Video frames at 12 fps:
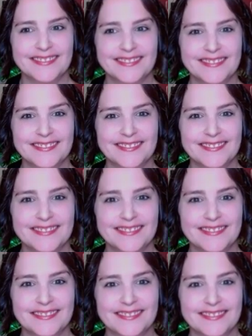
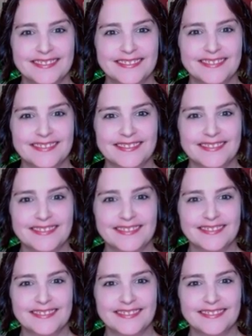
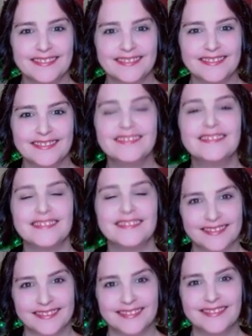
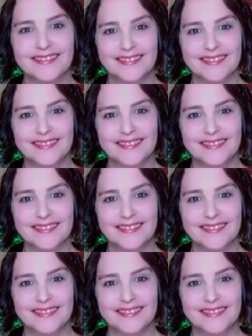No words are spoken by the person on screen.